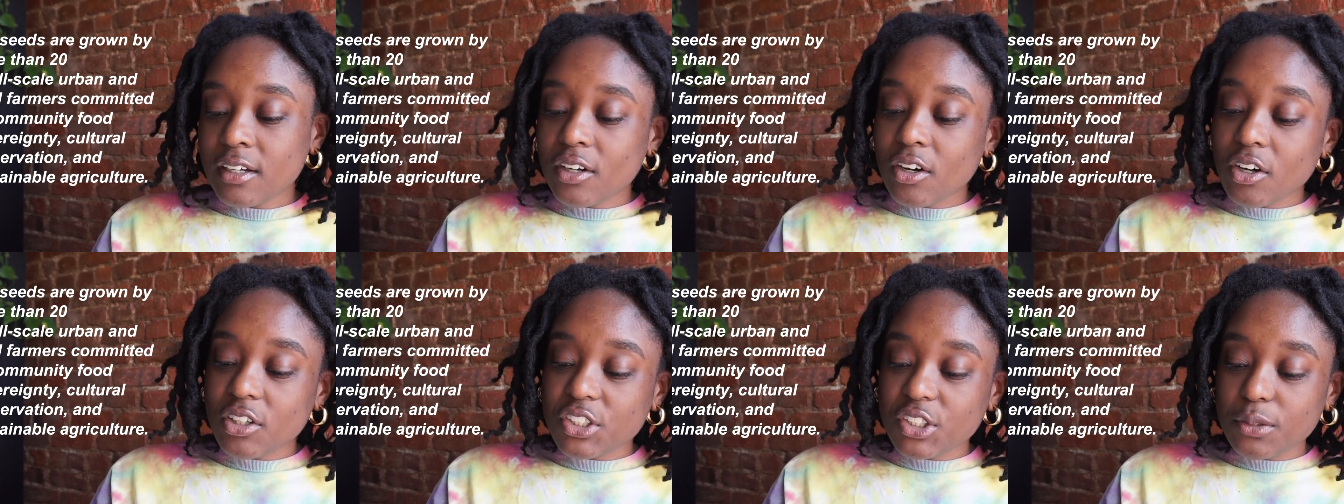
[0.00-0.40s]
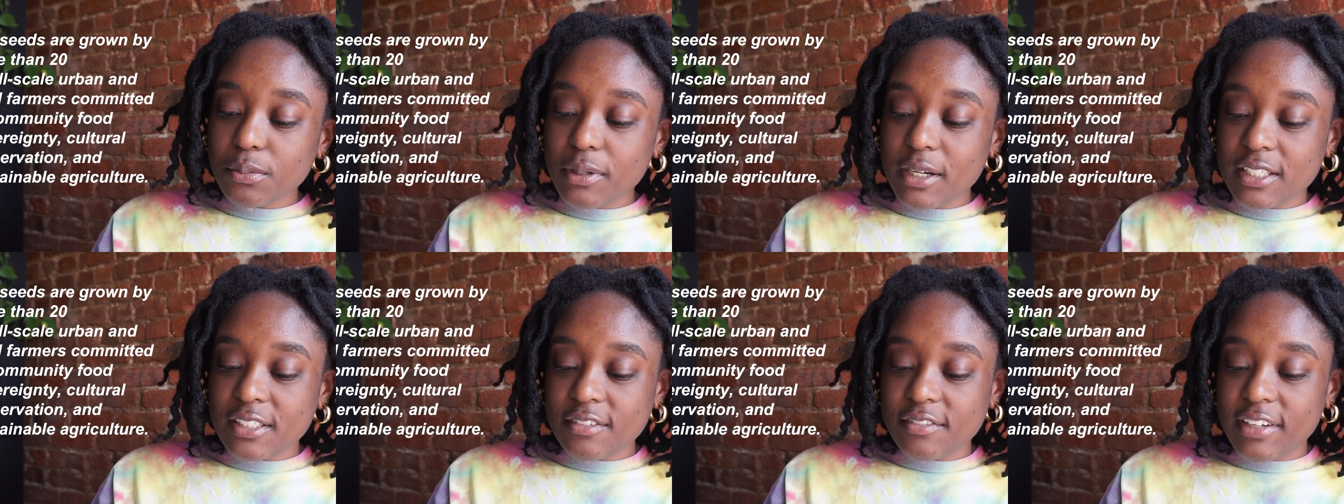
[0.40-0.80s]
cultural
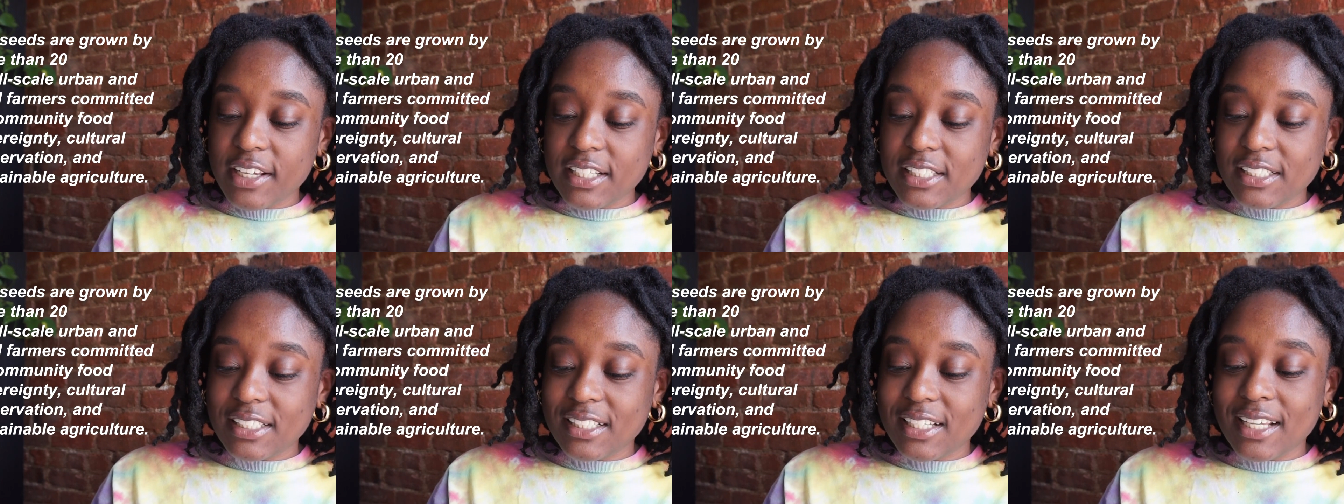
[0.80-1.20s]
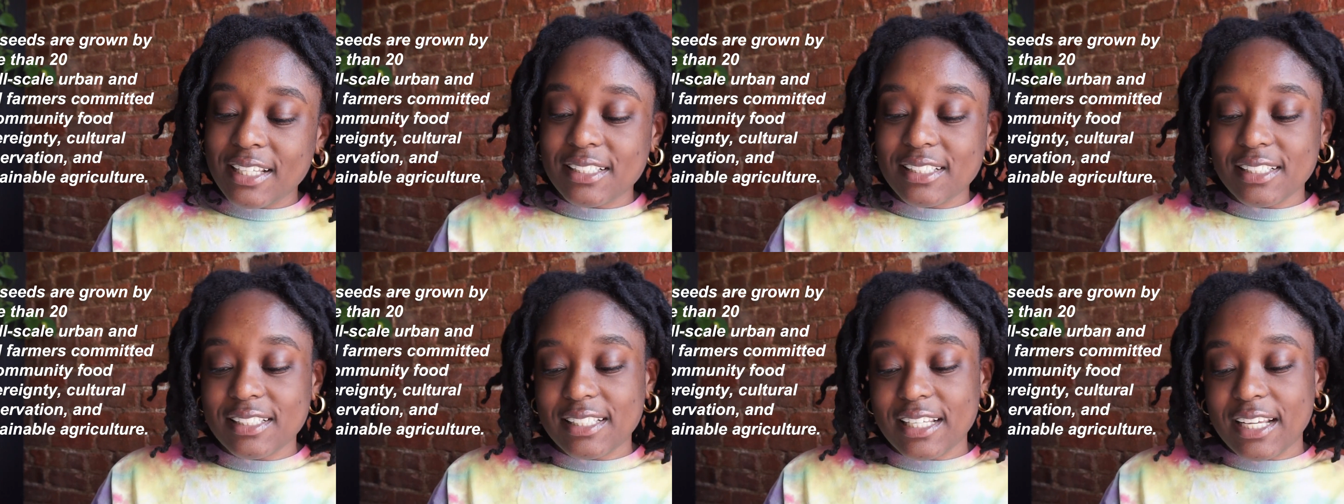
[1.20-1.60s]
preservation, and
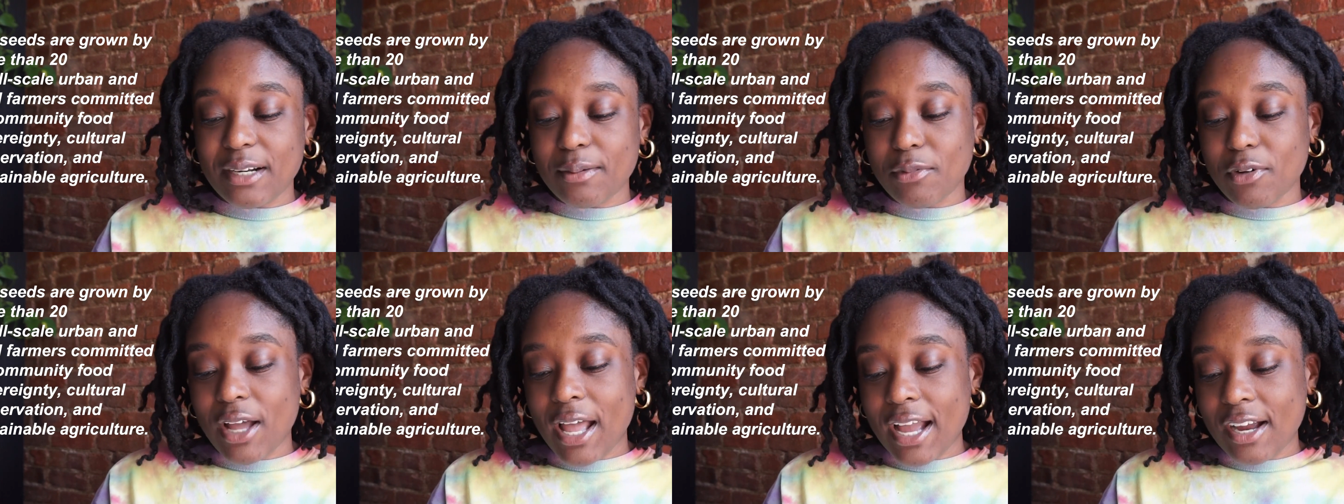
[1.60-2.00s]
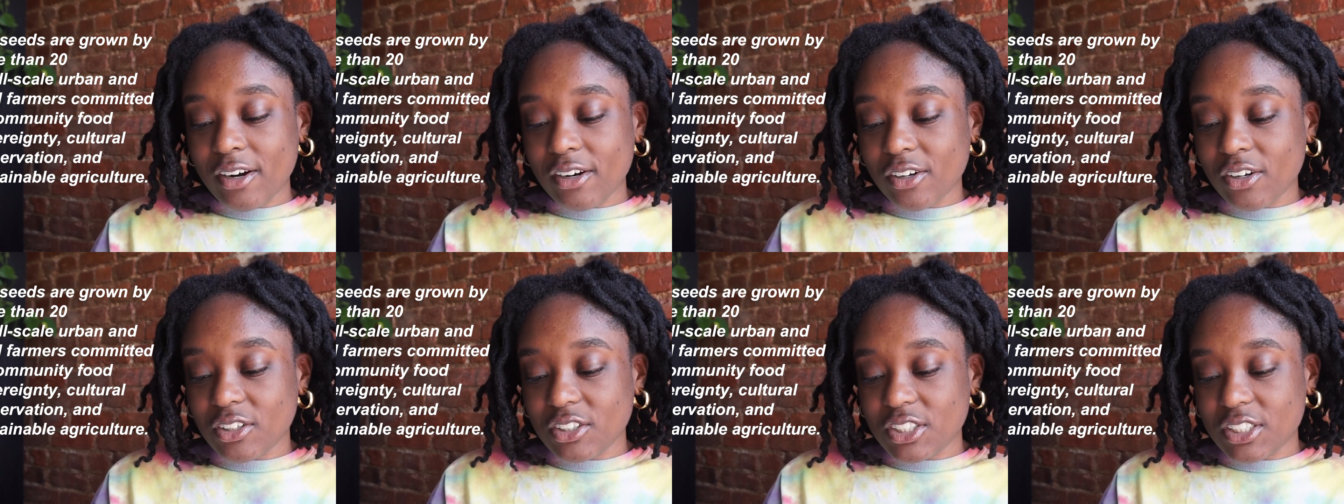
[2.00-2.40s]
sustainable
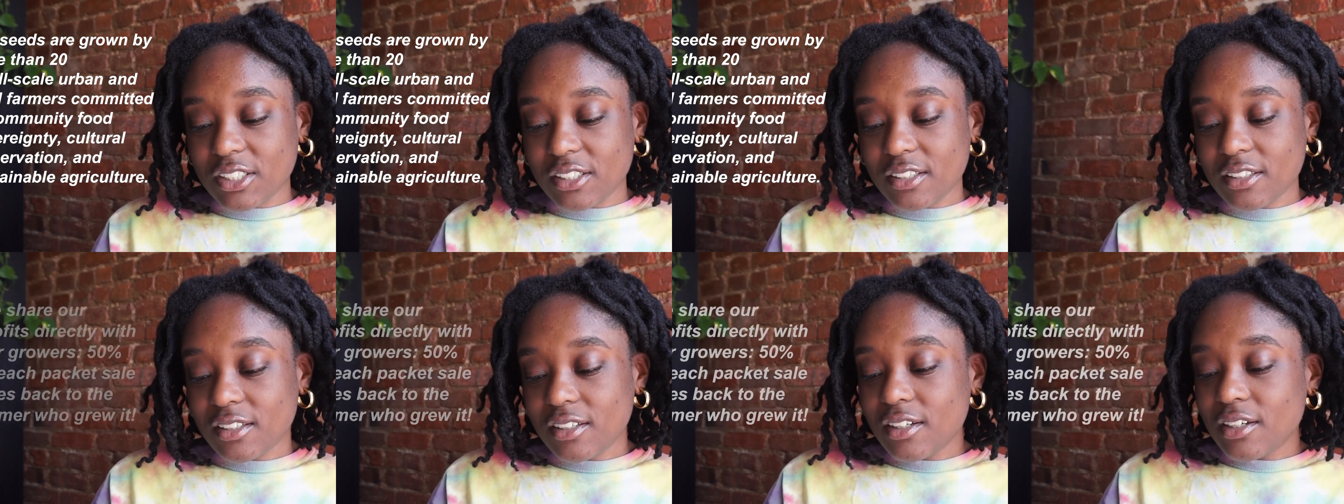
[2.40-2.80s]
agriculture.